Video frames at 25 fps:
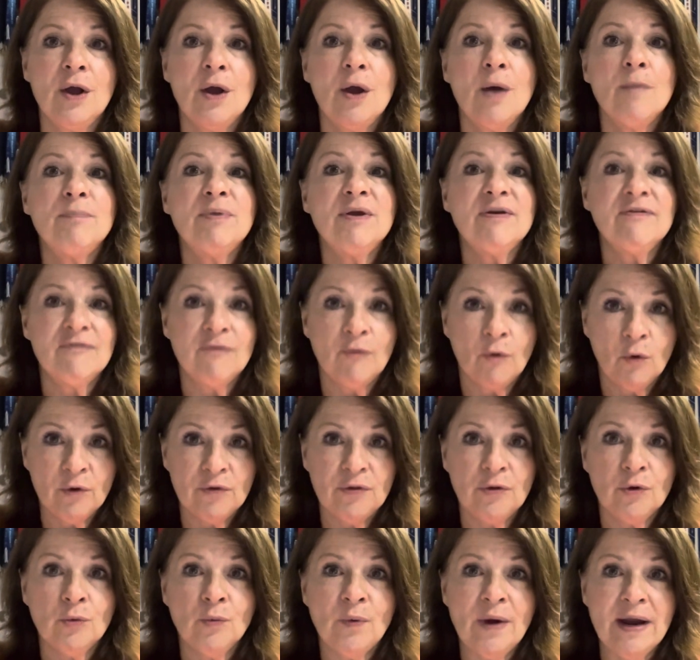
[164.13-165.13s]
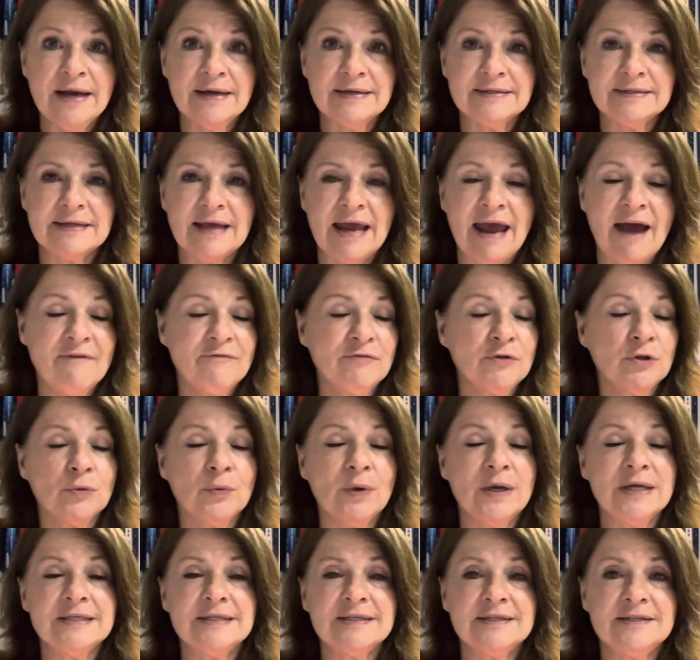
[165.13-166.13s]
before the race. After the
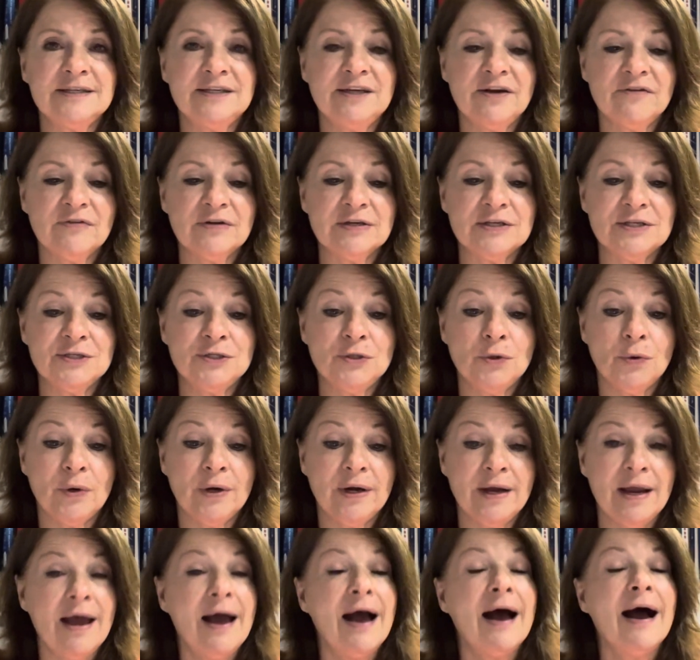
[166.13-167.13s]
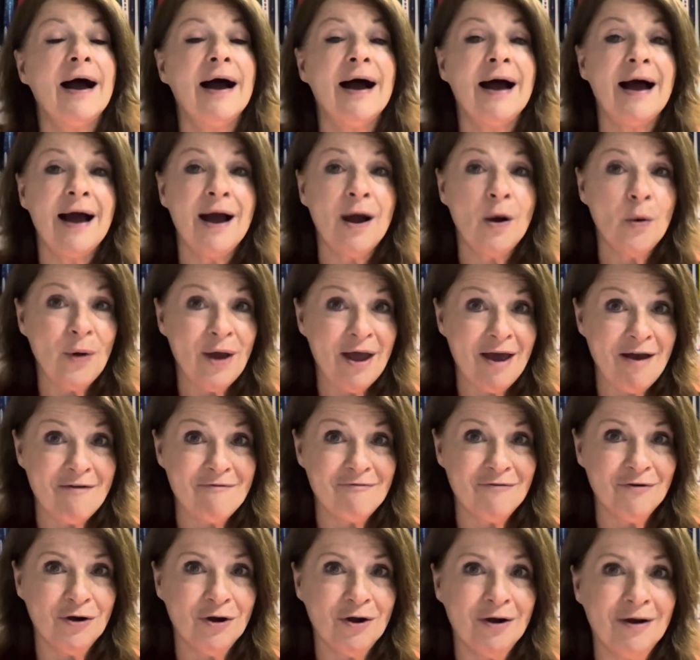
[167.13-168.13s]
race is a different story.
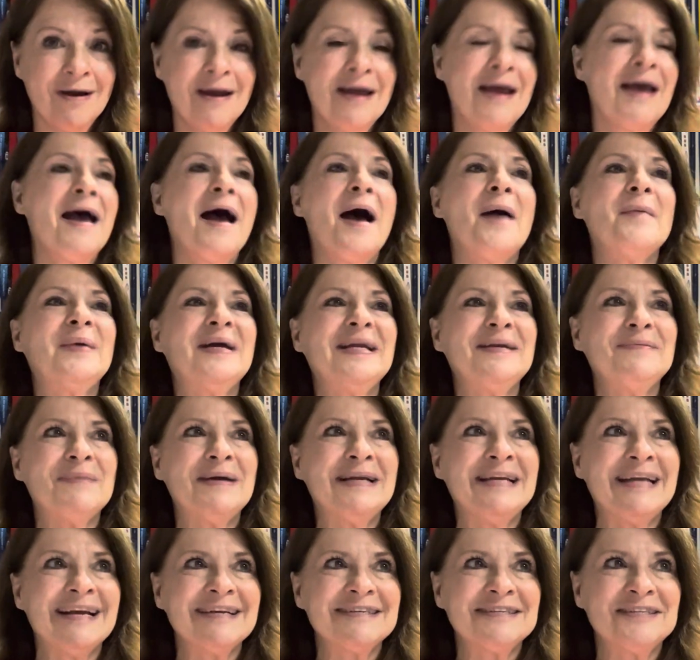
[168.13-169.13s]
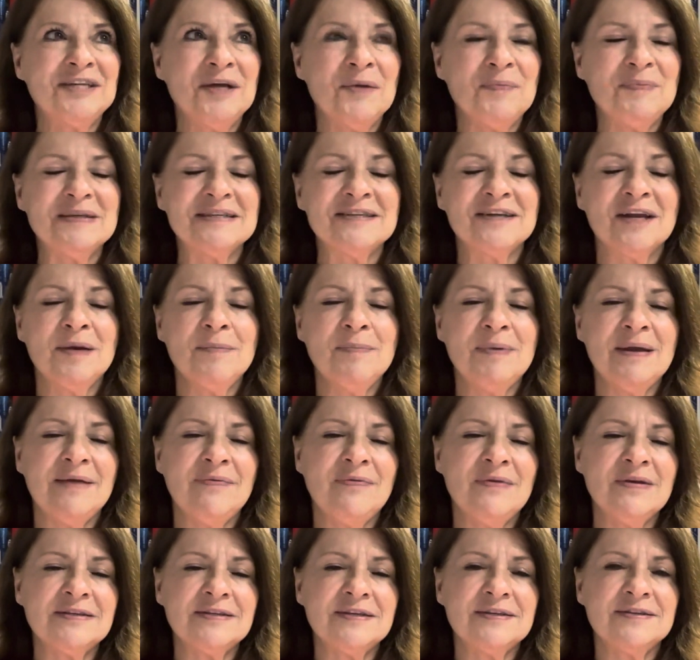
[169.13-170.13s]
However, my next tip is going to be, and
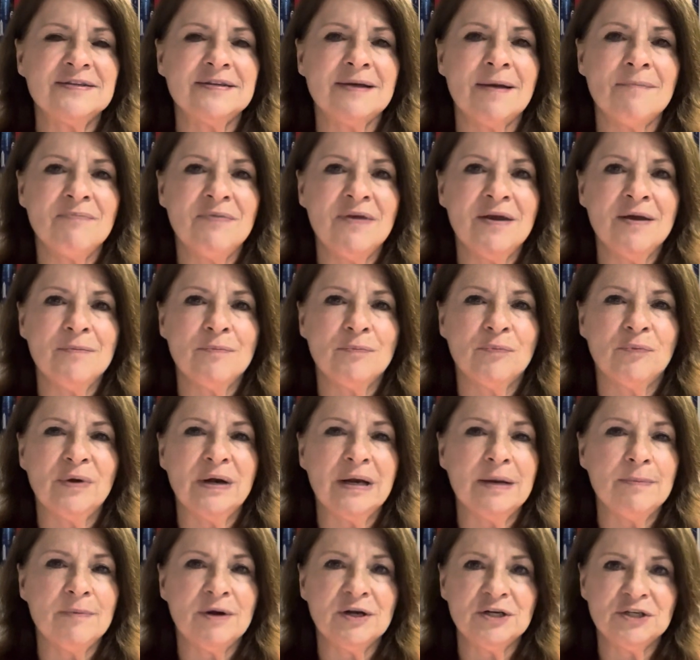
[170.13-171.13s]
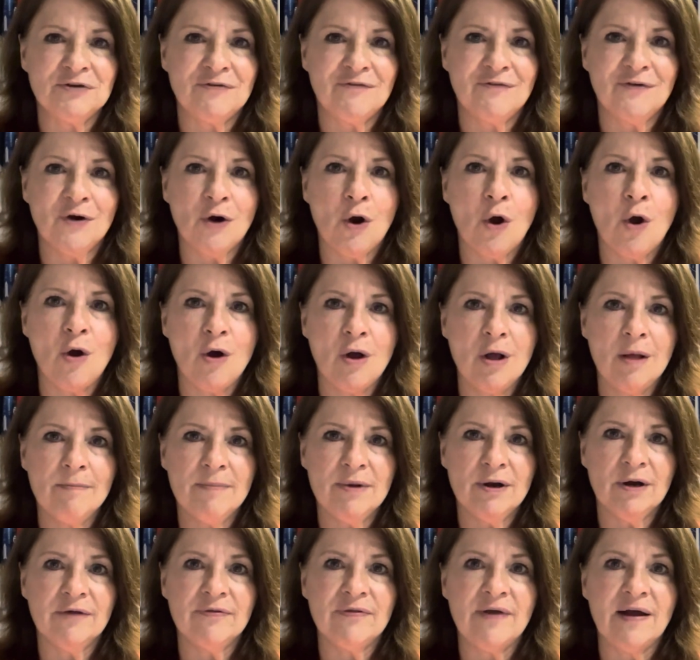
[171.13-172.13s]
this is something pretty much for all
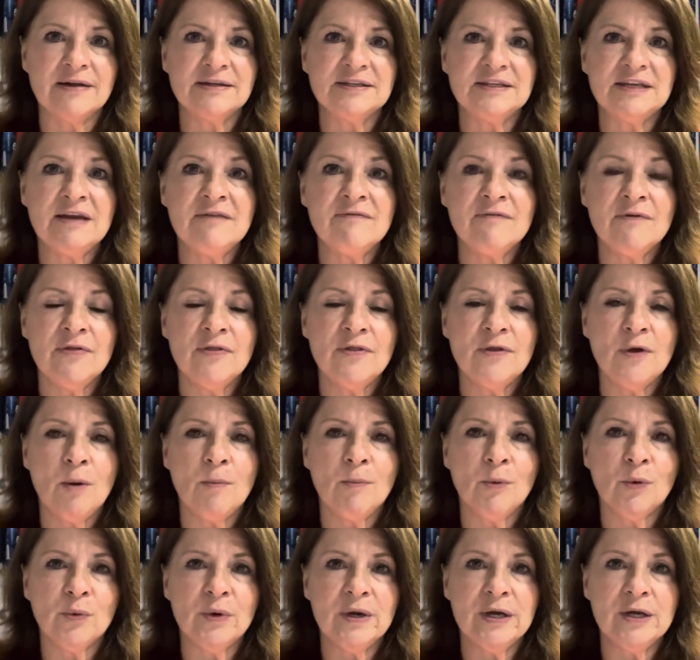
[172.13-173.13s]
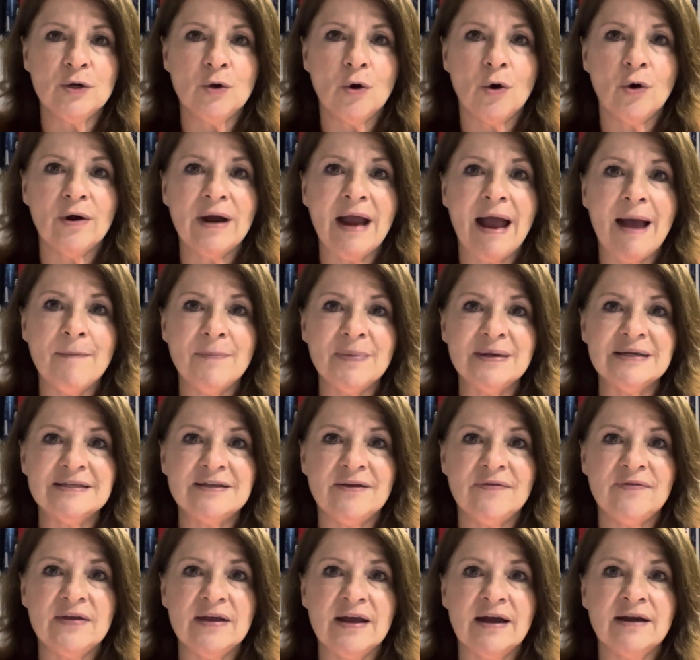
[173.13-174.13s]
marathons, even though Marine Corps happens
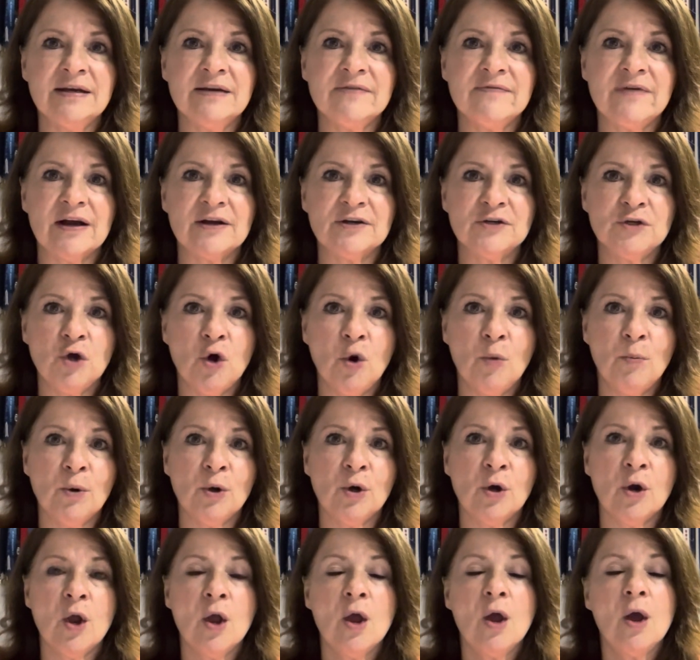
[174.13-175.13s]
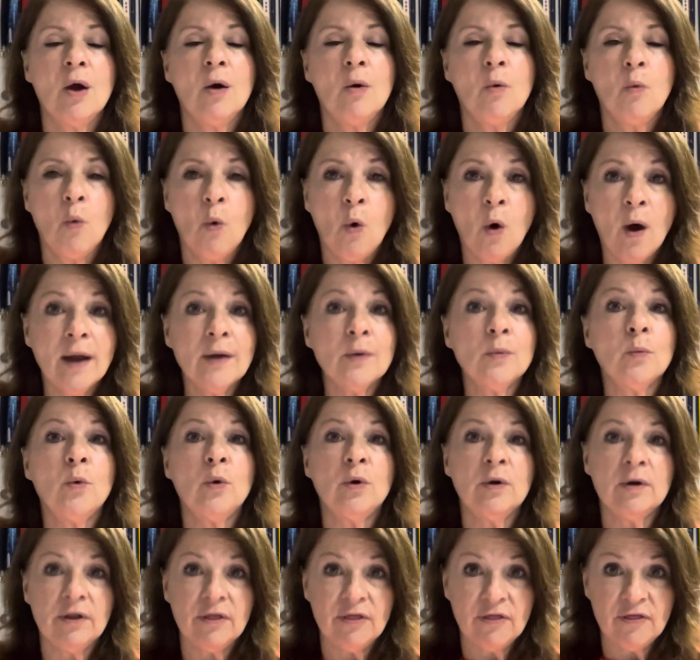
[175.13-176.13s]
at the end of October, one
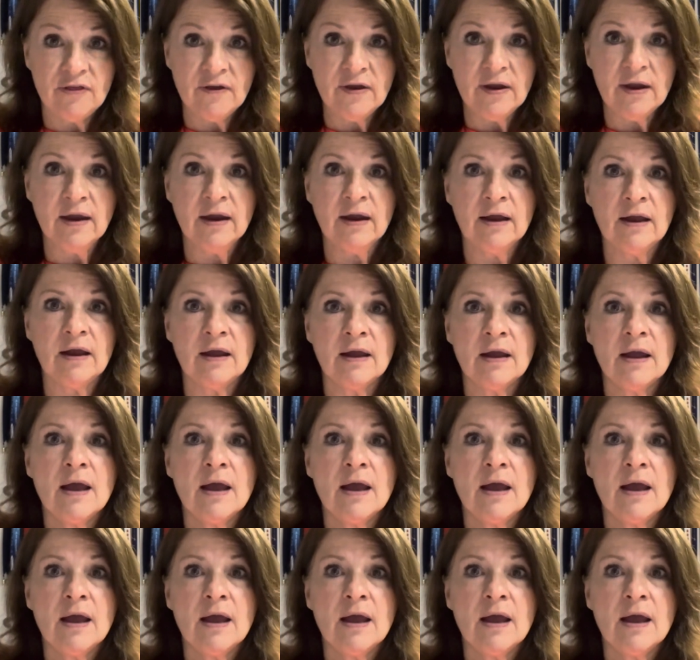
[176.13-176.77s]
would think